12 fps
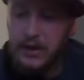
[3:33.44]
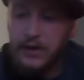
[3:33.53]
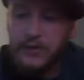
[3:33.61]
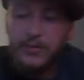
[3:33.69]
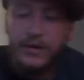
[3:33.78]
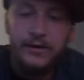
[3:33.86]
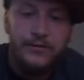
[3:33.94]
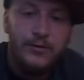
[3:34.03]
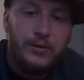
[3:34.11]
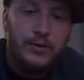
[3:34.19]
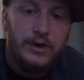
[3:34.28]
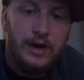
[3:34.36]
I spent a few
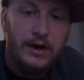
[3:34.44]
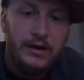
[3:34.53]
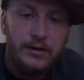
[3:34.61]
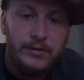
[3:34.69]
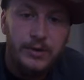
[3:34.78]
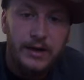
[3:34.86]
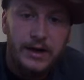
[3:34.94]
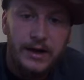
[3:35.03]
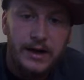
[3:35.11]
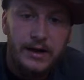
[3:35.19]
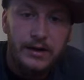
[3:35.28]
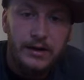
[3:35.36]
more dollars, but I
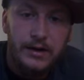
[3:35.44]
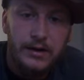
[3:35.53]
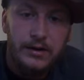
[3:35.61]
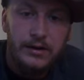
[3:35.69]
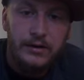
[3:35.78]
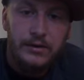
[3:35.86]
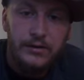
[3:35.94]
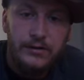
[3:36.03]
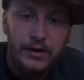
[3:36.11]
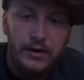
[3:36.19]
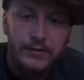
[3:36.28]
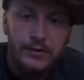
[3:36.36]
got a
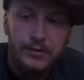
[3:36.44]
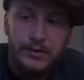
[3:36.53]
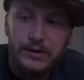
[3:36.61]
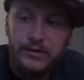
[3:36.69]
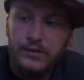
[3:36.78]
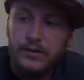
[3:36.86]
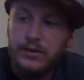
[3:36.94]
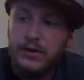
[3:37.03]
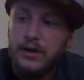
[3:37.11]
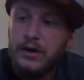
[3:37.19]
softer bristle,